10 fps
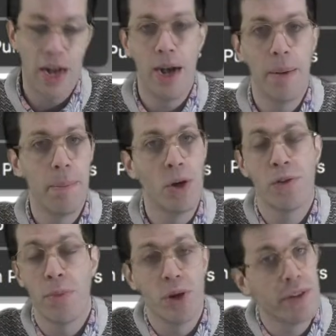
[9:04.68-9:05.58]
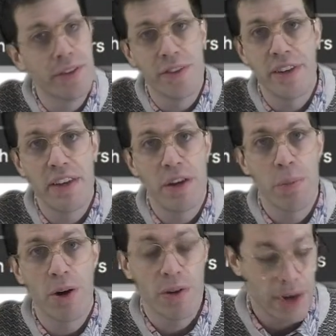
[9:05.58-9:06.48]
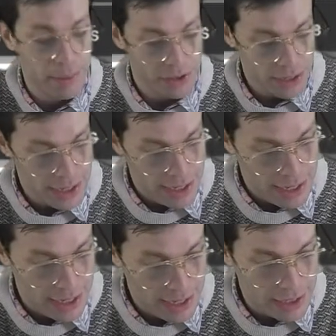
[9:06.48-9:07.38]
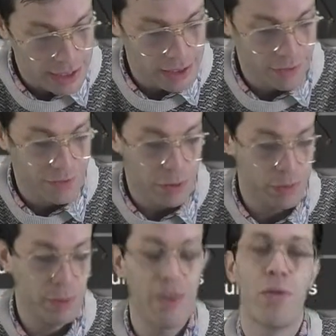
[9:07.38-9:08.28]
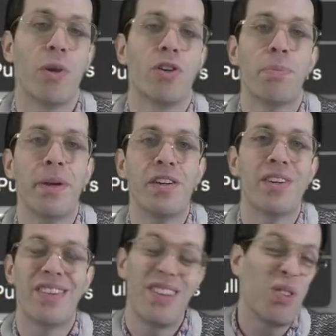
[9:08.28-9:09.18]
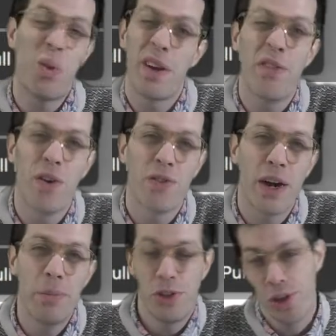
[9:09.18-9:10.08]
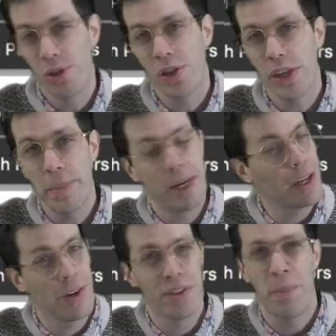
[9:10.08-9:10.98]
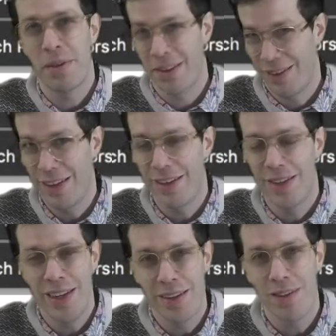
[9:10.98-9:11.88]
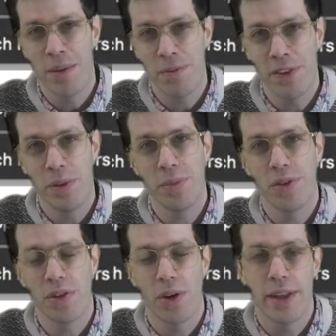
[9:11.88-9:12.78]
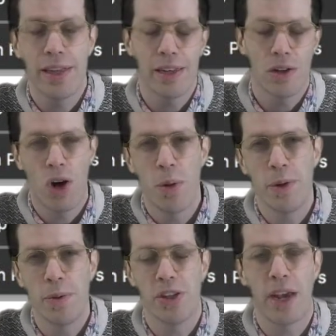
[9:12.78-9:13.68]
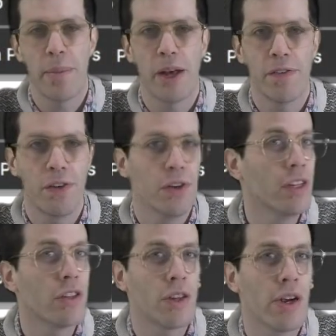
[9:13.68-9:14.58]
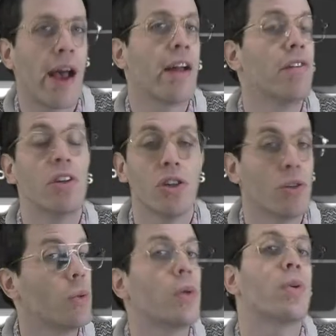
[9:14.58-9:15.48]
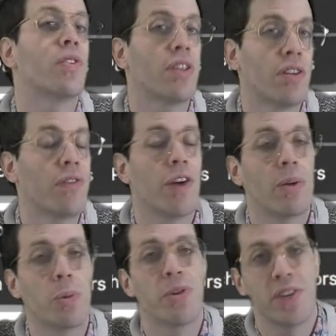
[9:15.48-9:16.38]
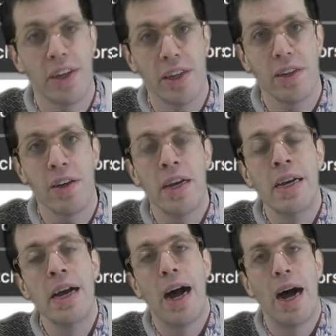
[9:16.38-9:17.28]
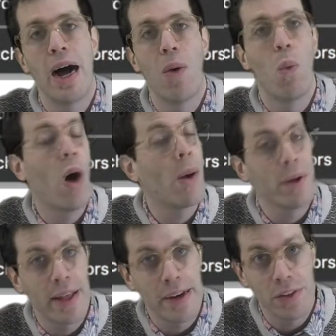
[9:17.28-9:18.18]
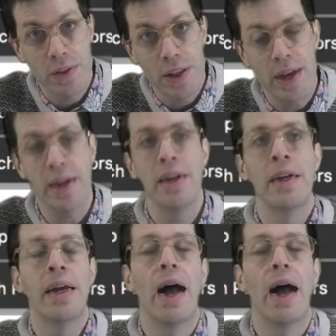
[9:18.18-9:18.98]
most monitors and TV programs. Film speed for motion pictures is 24 frames usually, but it goes up to 60 in some films. So I think The Hobbit, which came out a few years ago, had a version which was 60 frames per second. Why would they do that?